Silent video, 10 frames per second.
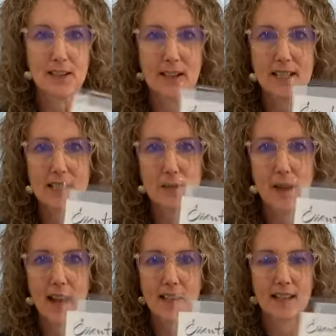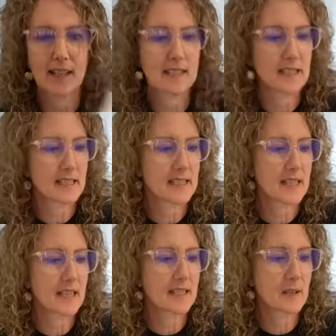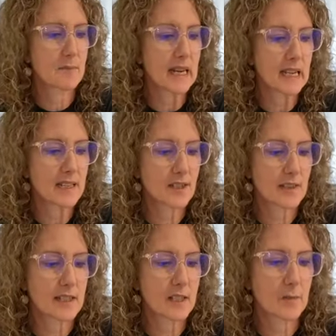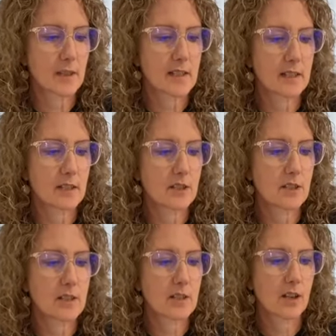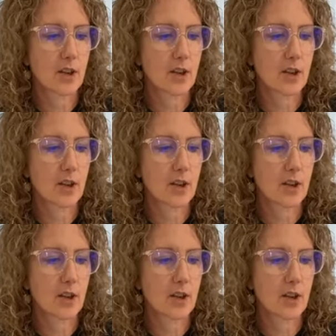So here's this packet, and this is 6 minis, so they're 6 by 6 inches.